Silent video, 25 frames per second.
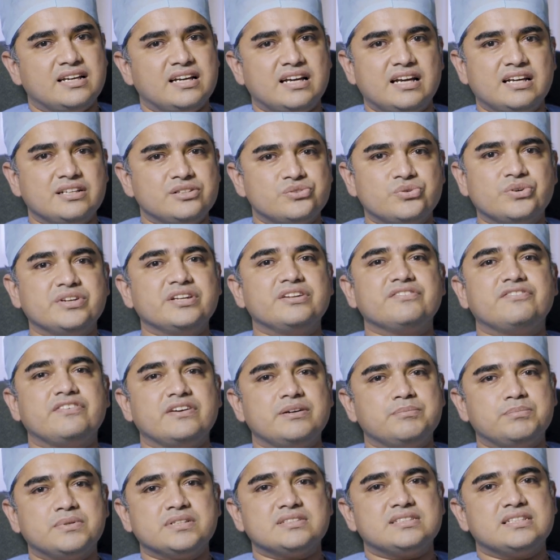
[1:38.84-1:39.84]
And
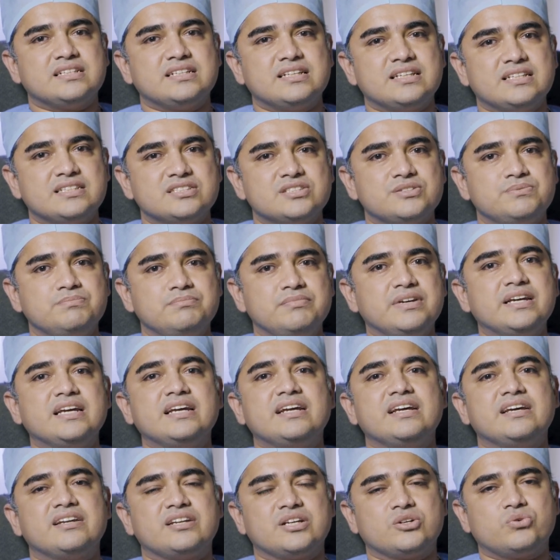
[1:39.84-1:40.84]
25%
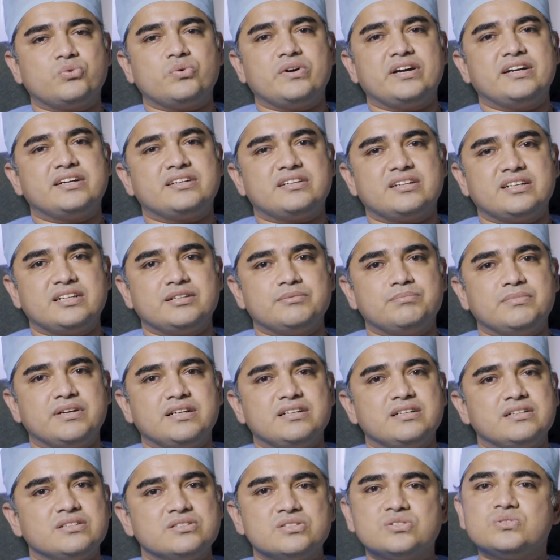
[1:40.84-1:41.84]
may require
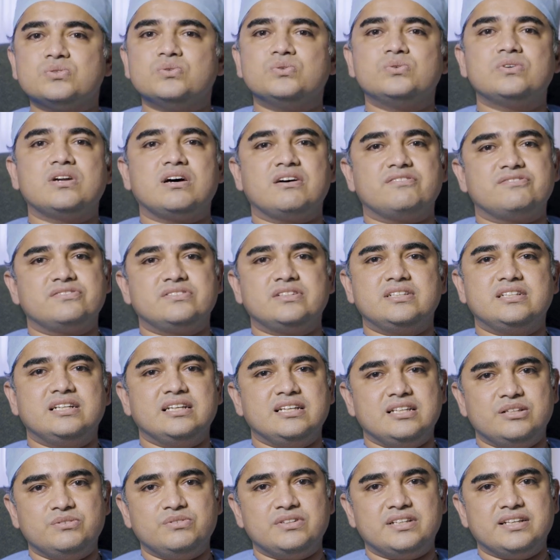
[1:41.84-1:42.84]
treatment soon after
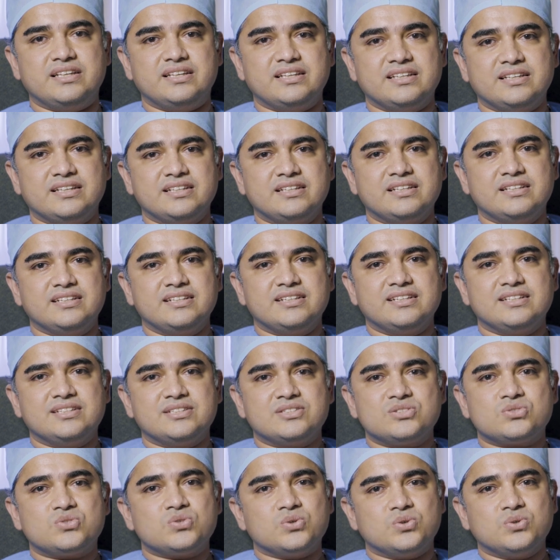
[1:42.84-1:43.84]
delivery.
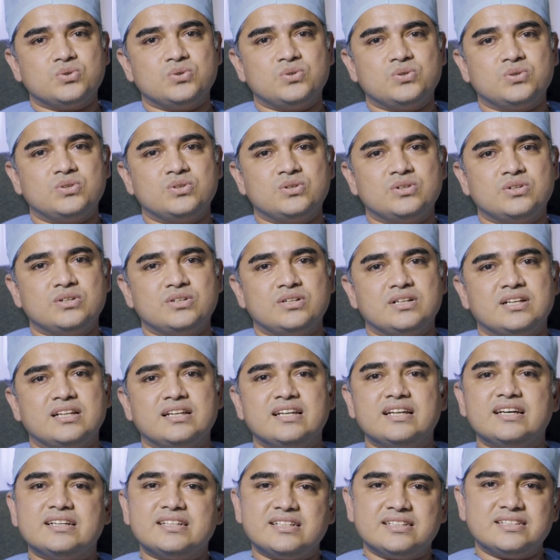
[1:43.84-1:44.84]
So
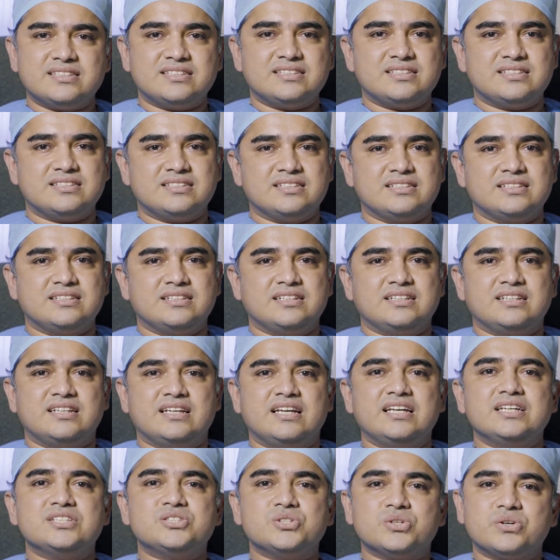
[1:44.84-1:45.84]
let us
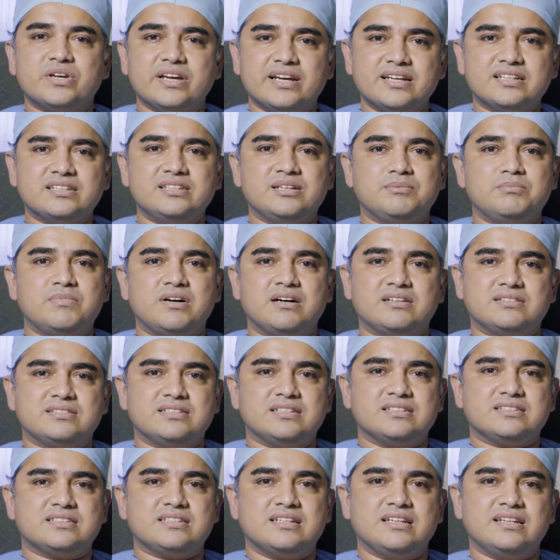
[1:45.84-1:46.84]
educate the
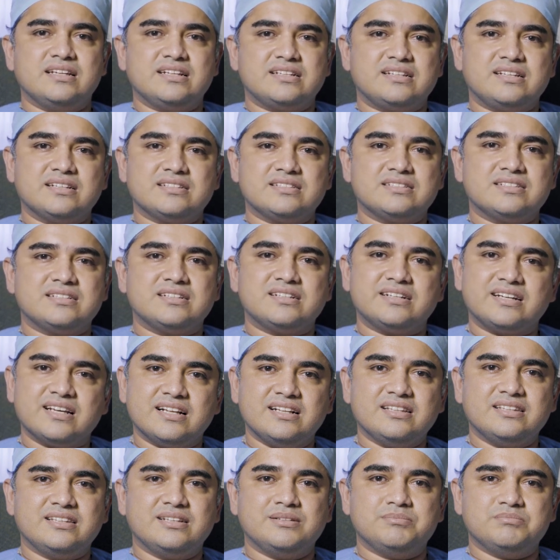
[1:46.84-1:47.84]
masses. Let us
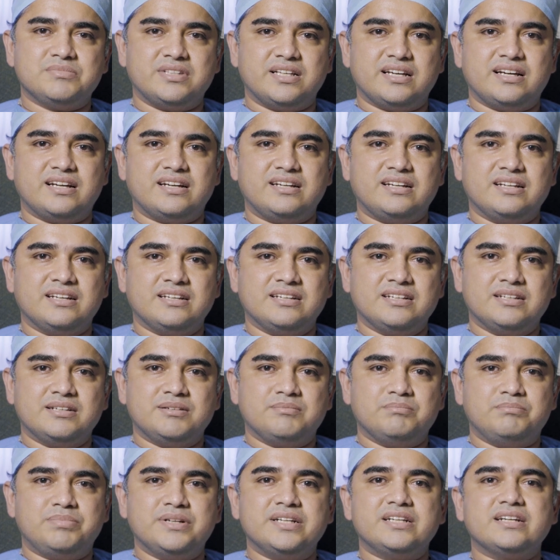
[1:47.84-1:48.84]
tell them that
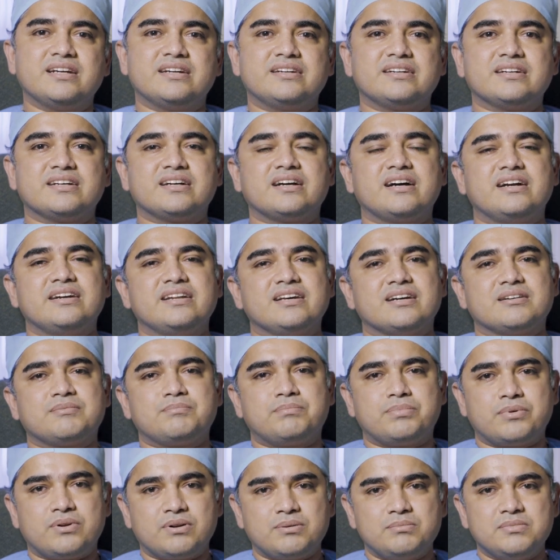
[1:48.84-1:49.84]
pediatric
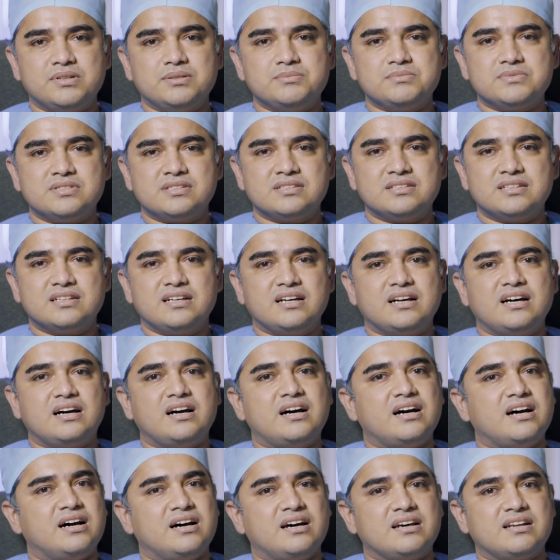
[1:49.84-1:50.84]
cardiac problems
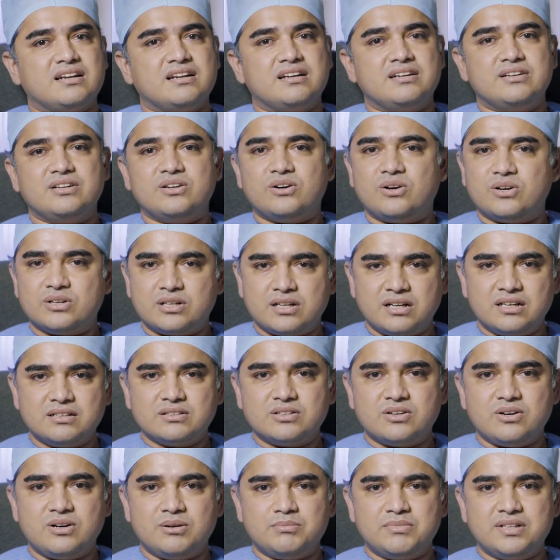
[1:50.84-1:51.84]
are not
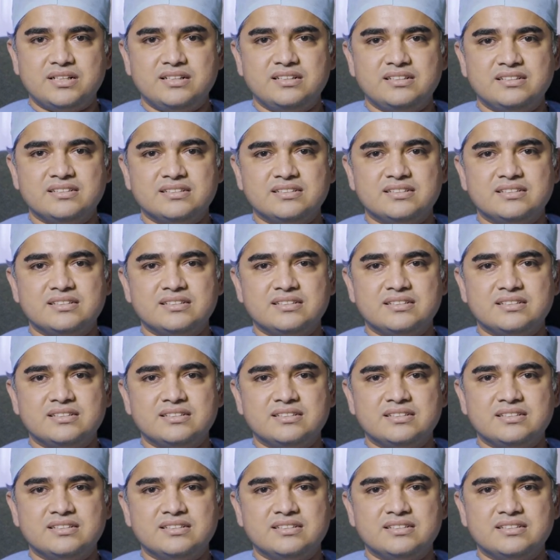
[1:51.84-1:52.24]
uncommon.